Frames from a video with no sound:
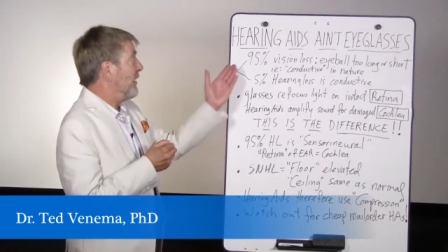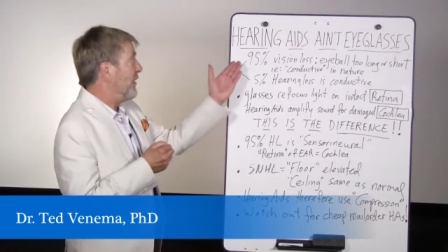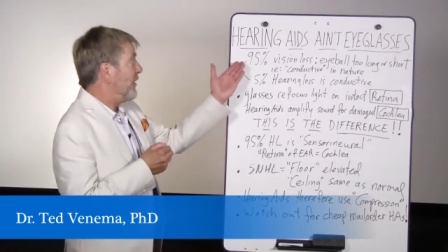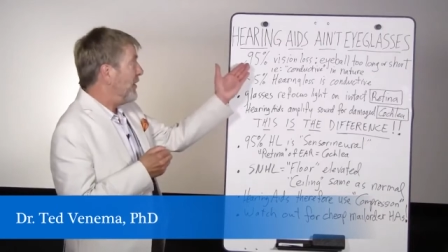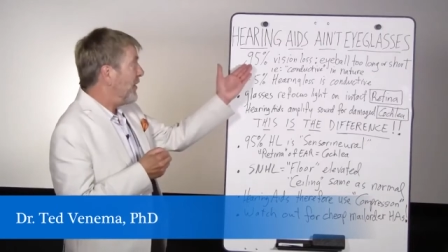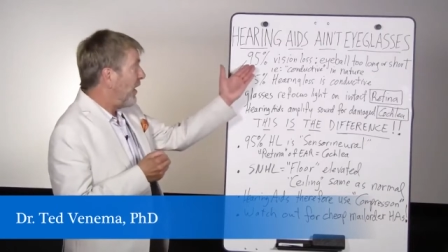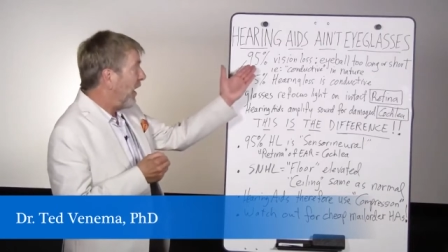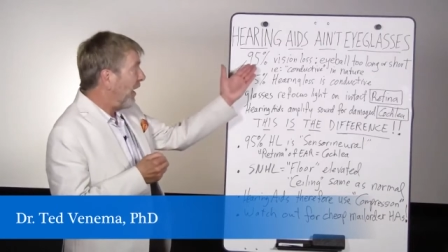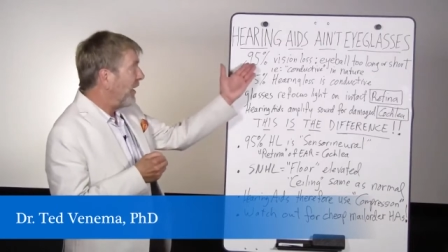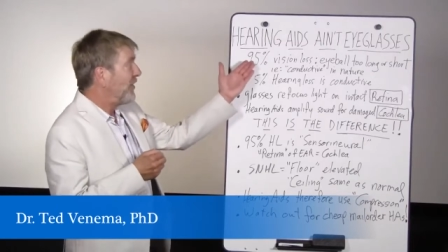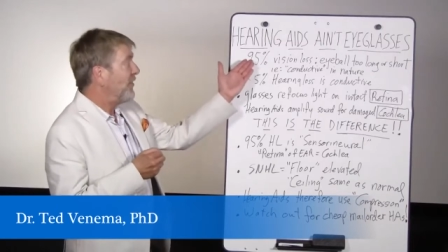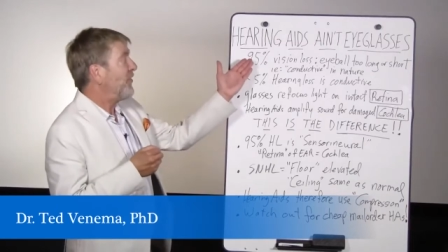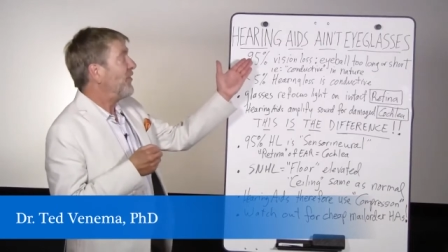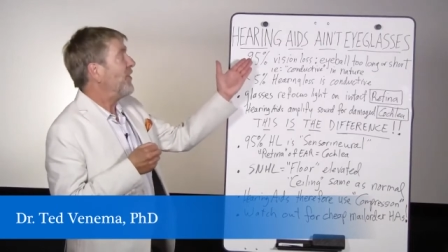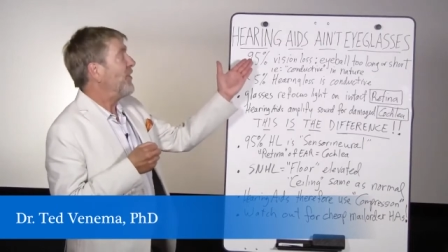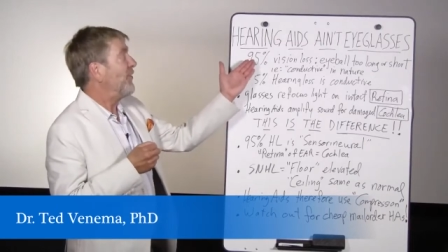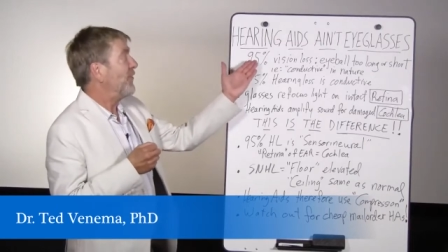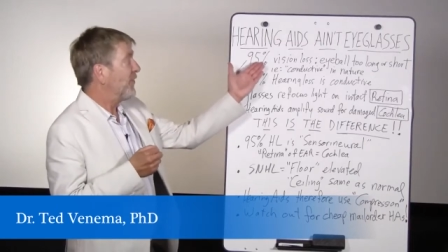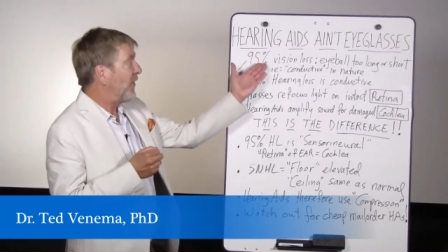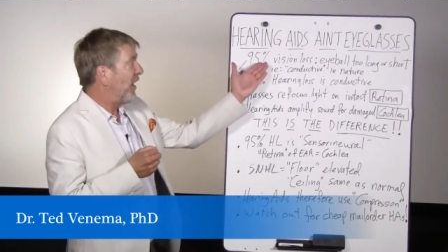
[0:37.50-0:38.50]

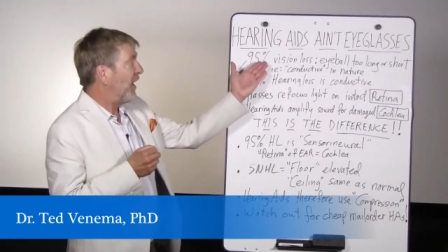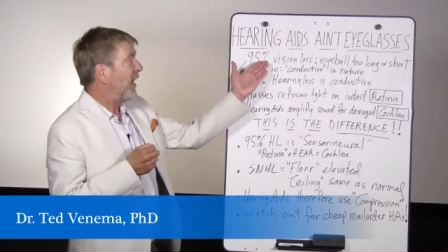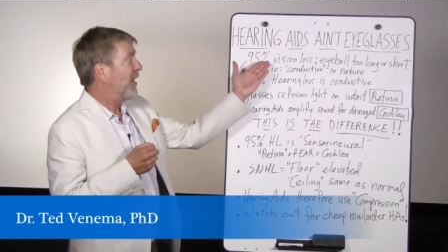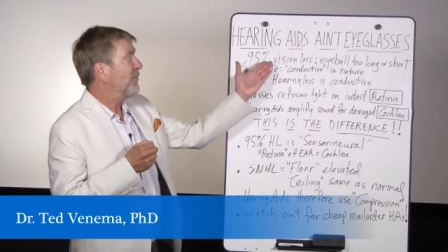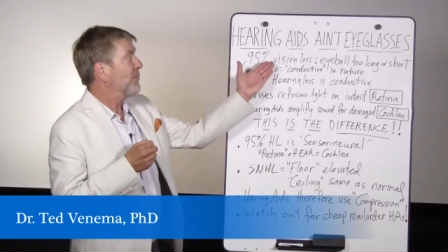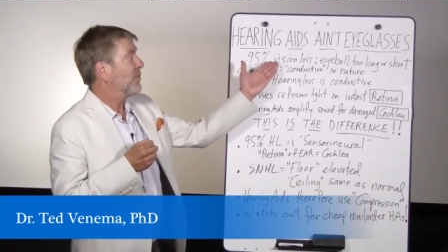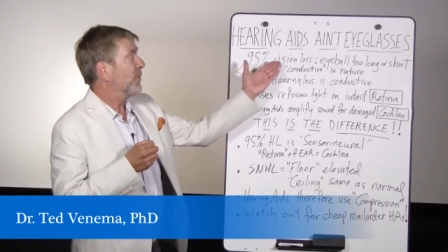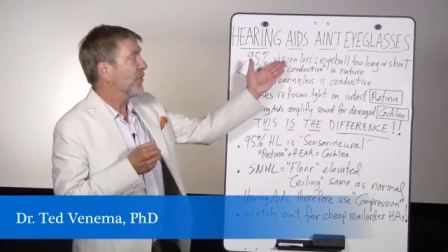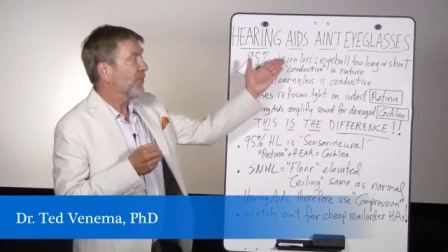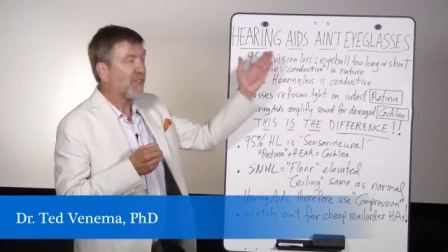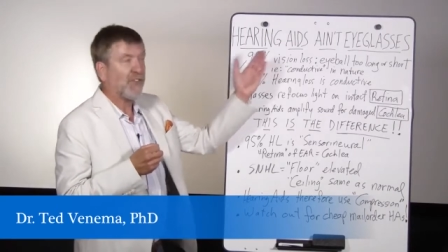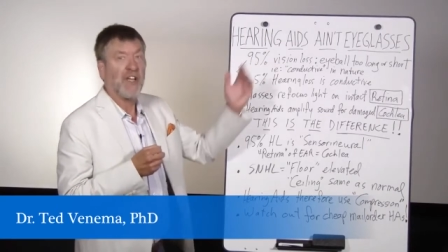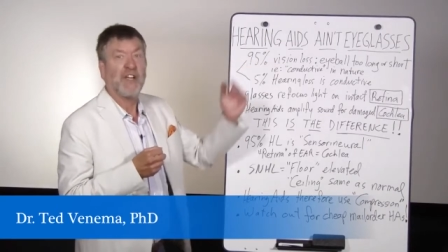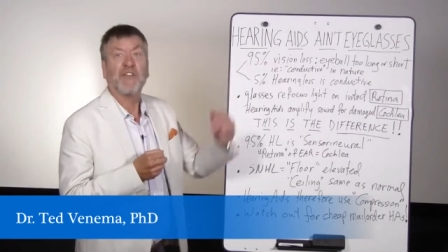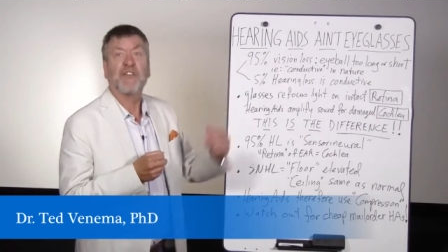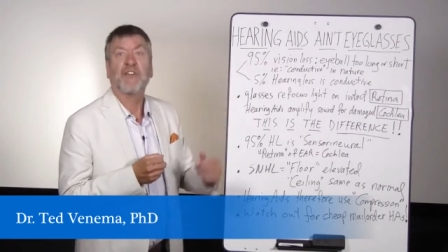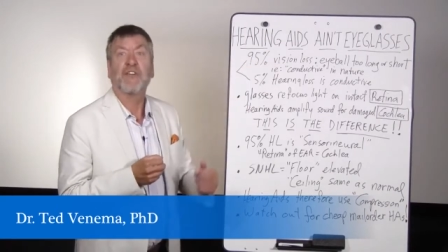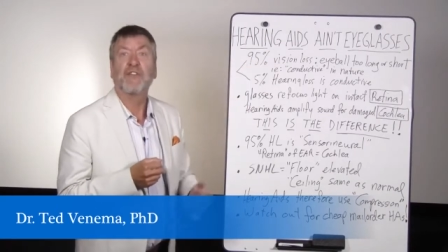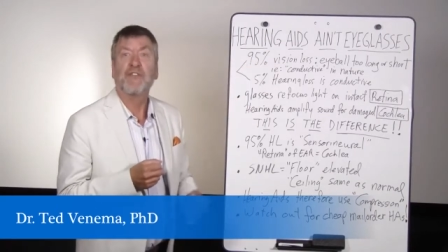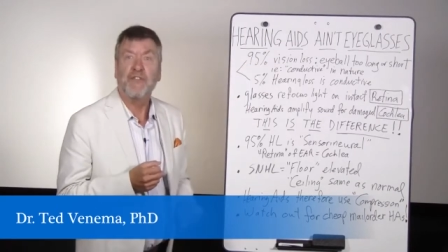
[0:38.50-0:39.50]

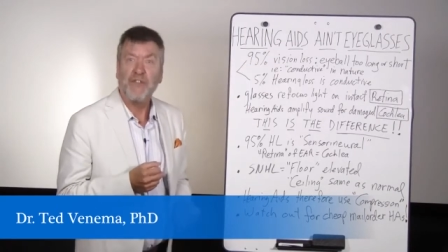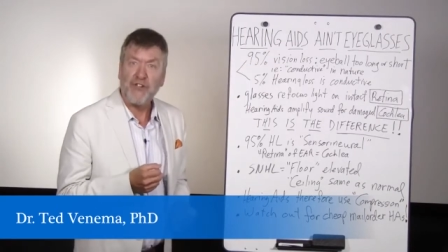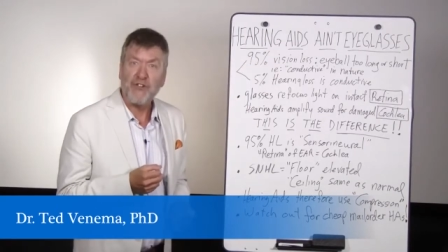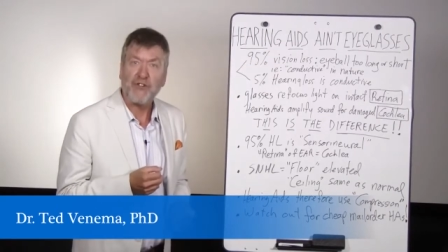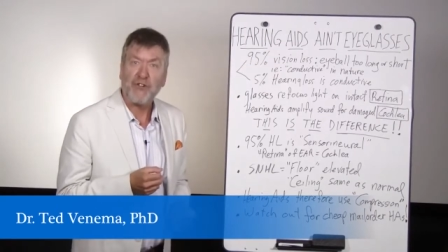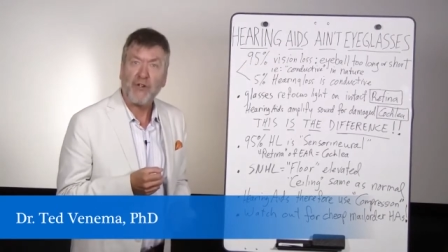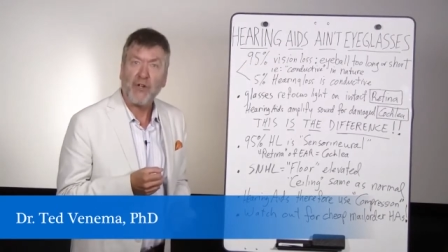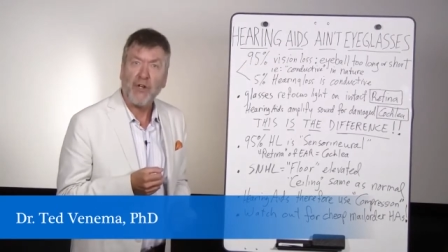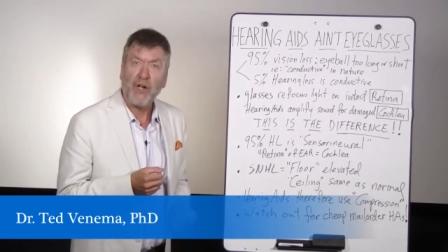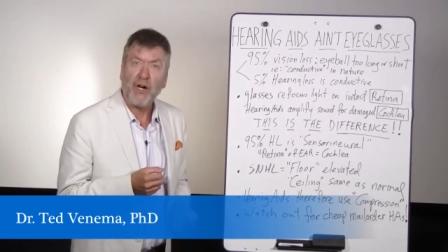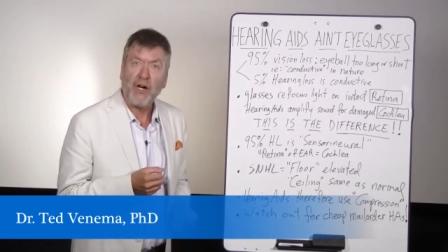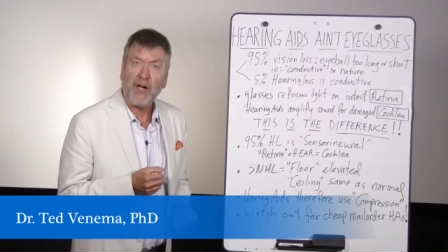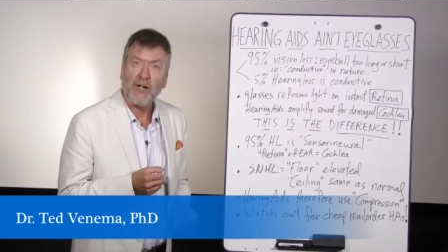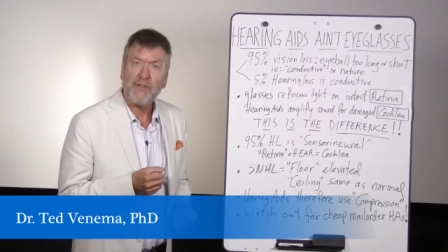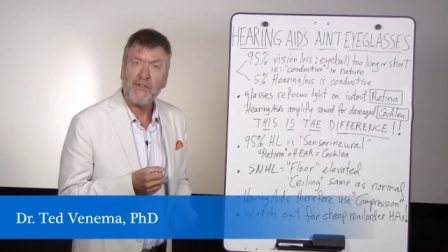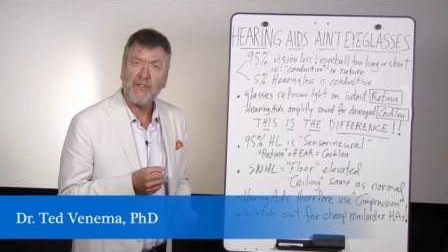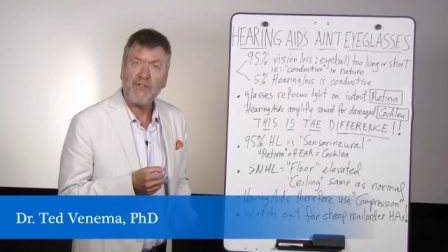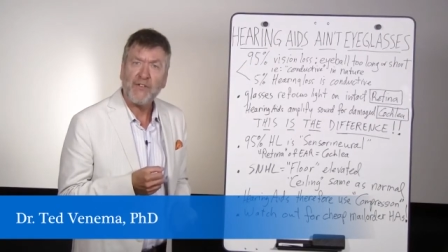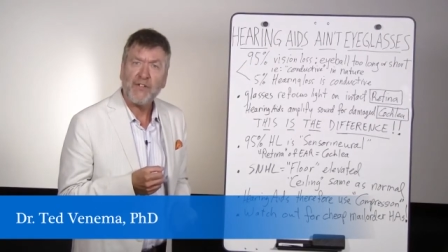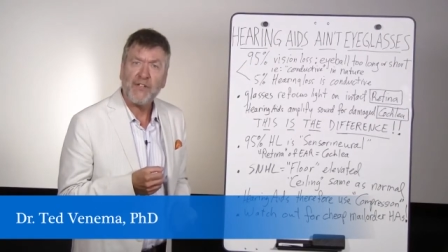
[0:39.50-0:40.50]
95% of vision
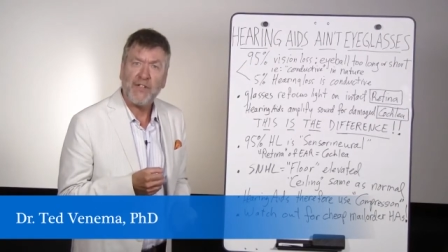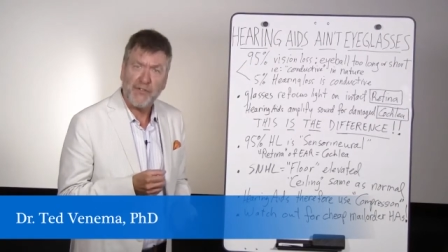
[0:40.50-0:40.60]
loss